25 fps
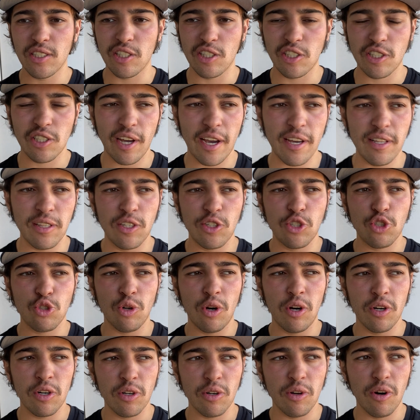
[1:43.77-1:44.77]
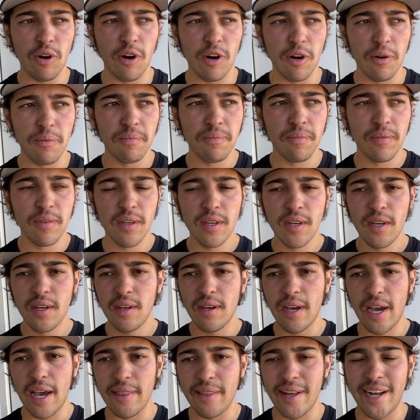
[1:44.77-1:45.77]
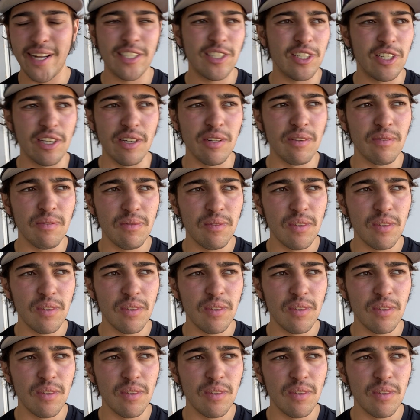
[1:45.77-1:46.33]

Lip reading: slightly stronger arm, and that's it.